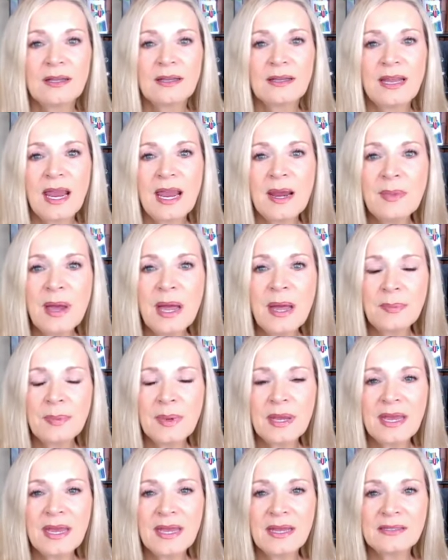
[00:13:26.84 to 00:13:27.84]
came
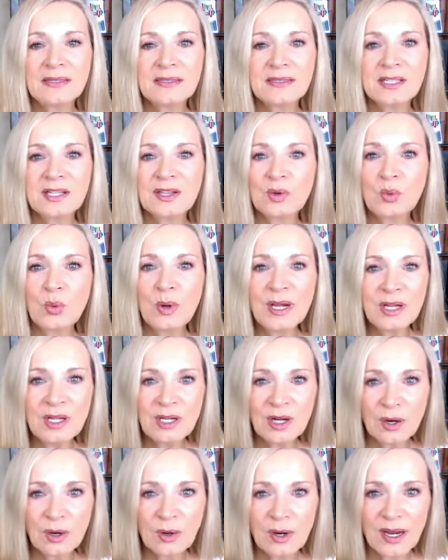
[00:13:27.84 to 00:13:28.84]
up and to the
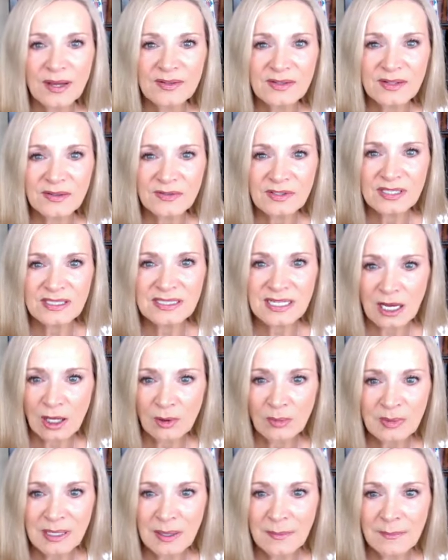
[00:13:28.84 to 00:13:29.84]
window as if to
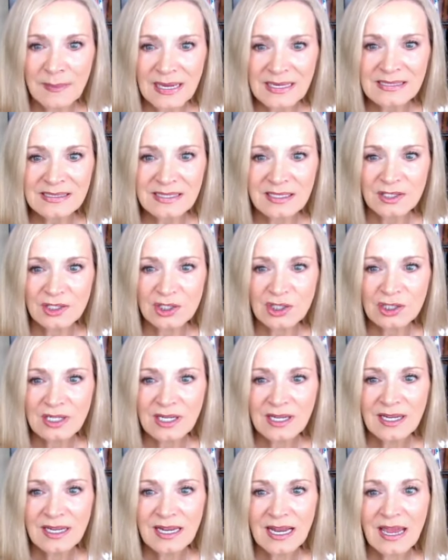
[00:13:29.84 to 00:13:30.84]
tell me a message
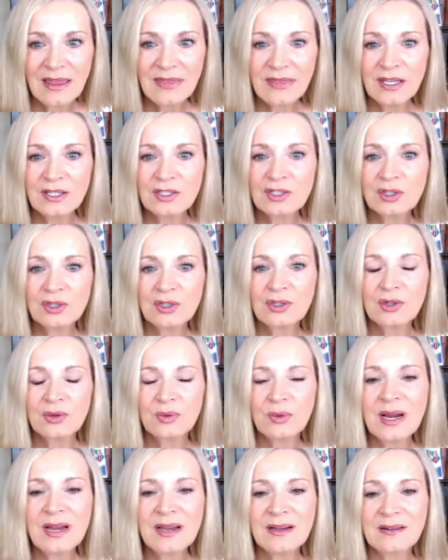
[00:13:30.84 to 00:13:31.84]
and then turned
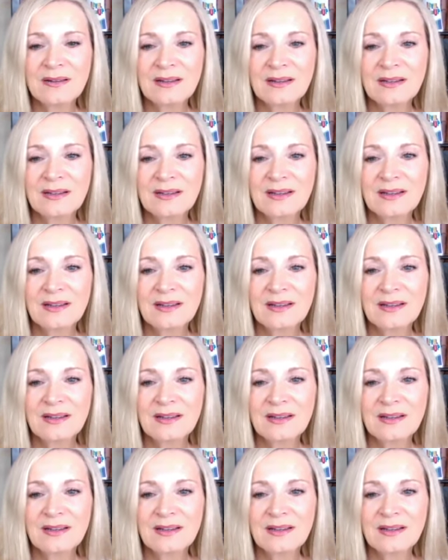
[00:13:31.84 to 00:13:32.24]
around.